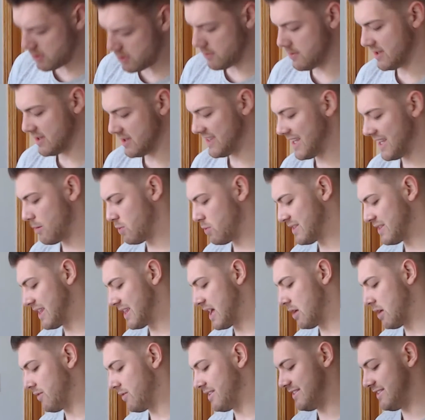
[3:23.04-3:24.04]
What the
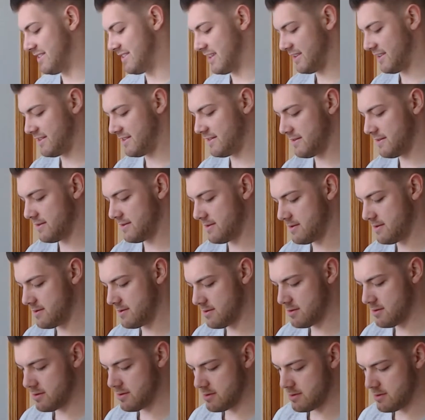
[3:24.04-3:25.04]
hell is this?
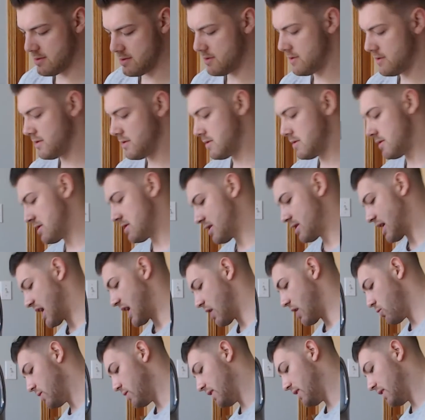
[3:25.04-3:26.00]
How are you